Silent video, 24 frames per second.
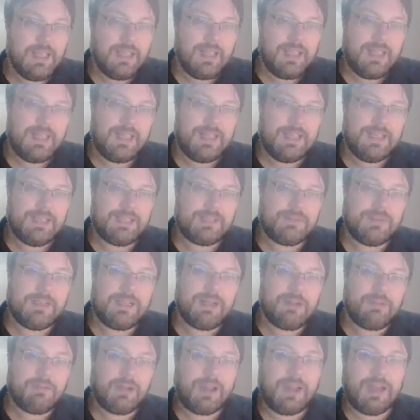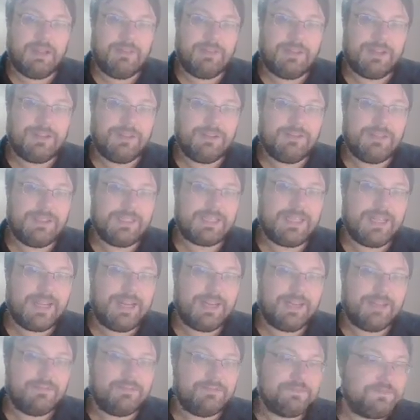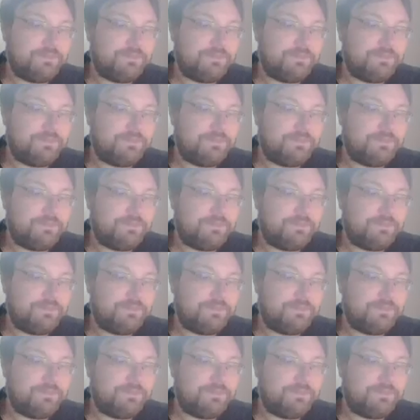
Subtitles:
is when they're arriving in Louisiana.